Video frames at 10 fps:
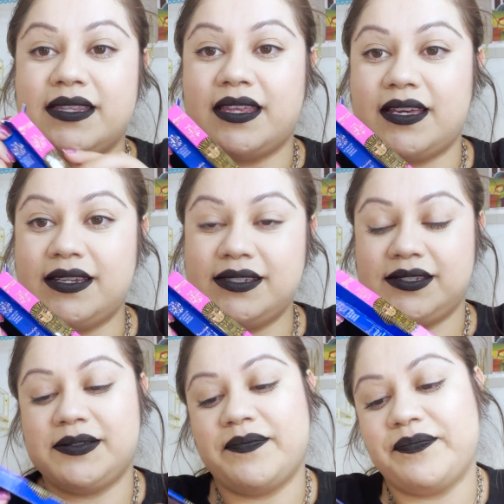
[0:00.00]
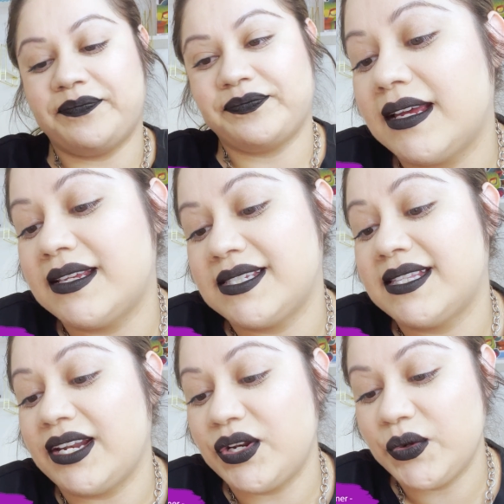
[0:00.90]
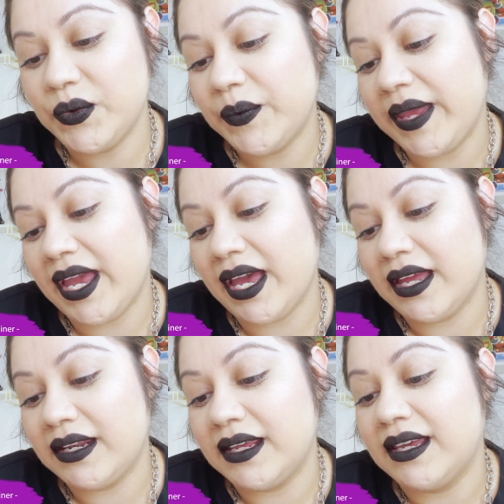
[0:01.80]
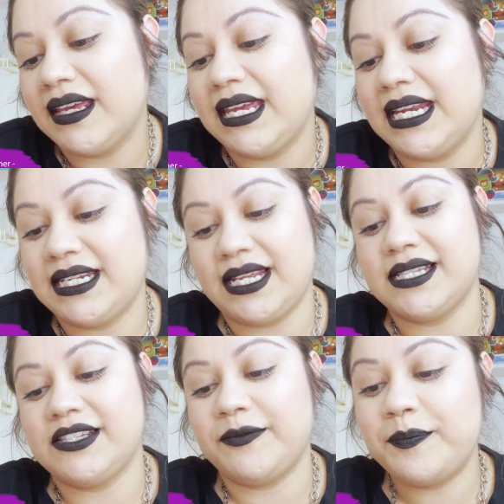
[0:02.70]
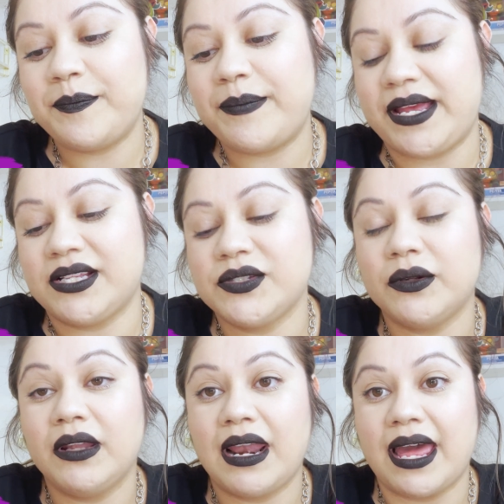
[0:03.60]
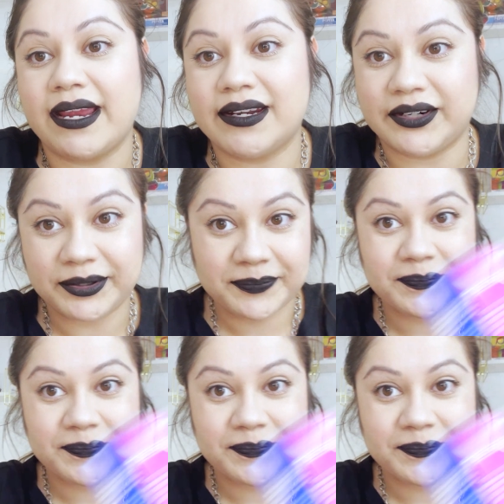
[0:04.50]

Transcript: this. Is the Nubian Intensive Pencil Liner.